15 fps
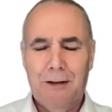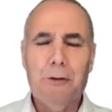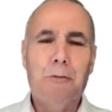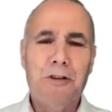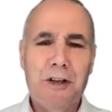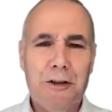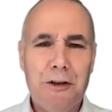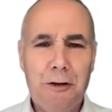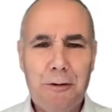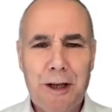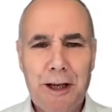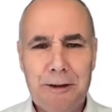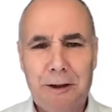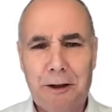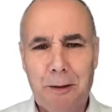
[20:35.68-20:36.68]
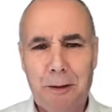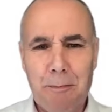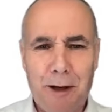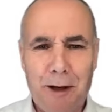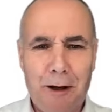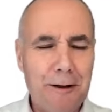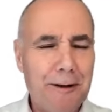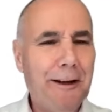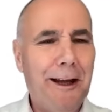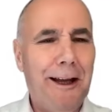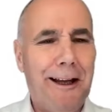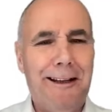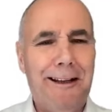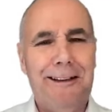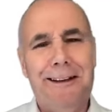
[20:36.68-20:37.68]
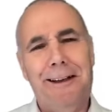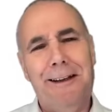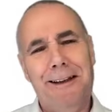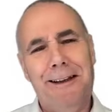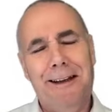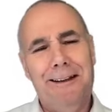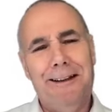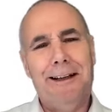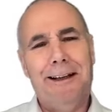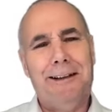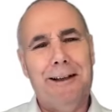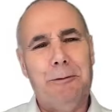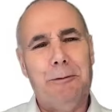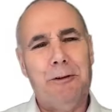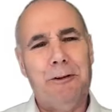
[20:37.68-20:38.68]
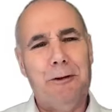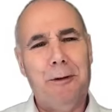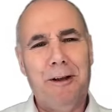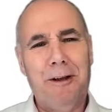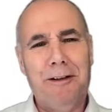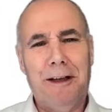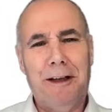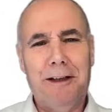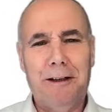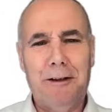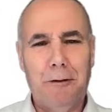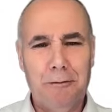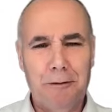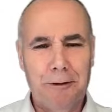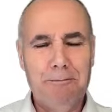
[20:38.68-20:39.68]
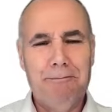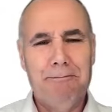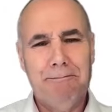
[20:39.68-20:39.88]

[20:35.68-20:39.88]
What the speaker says: There was a new kid on the block, and that kid was going to be taking over.